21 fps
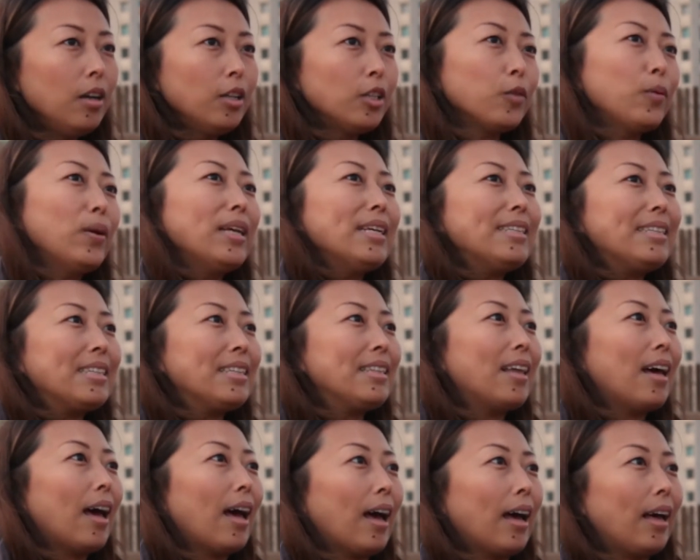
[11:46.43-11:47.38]
So when I see
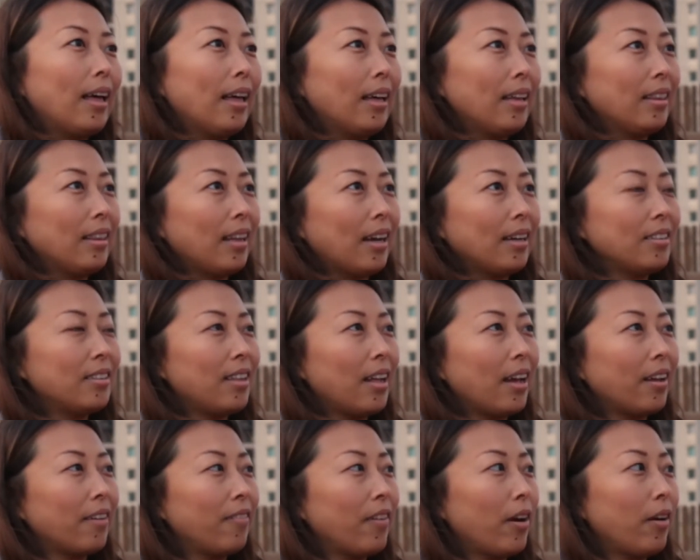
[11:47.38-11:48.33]
that, that's
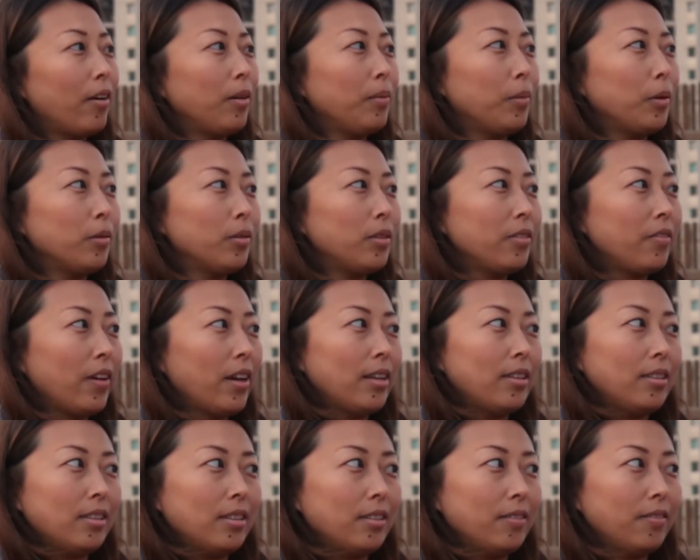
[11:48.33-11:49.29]
like very
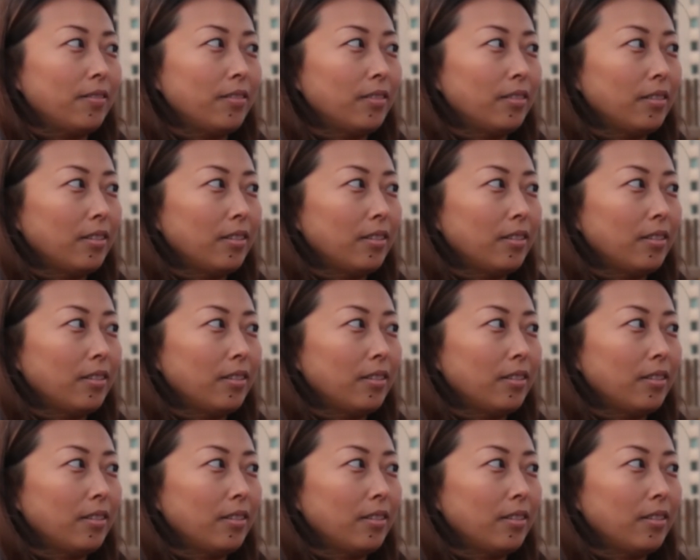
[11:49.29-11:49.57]
motivative.